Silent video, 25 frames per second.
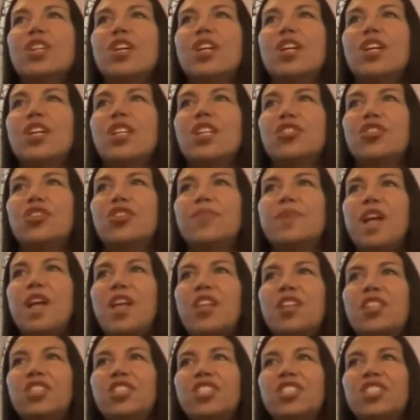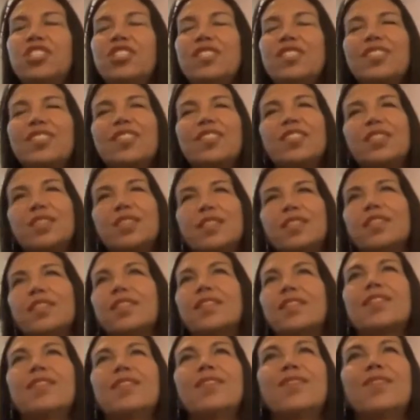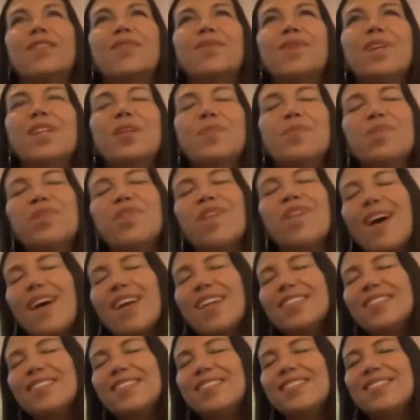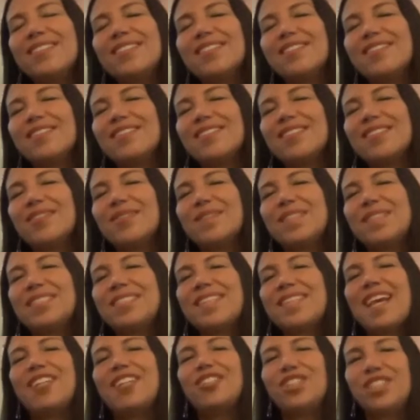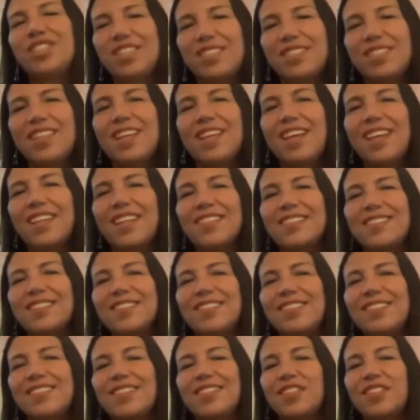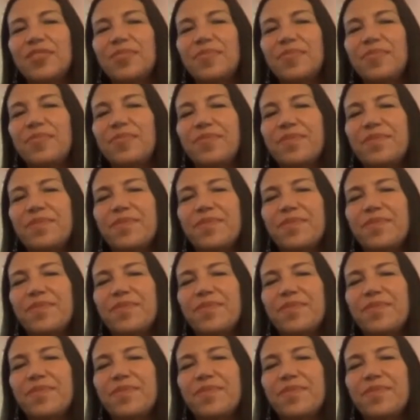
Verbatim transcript: uh, terminology just just you know it implies you know intention and um,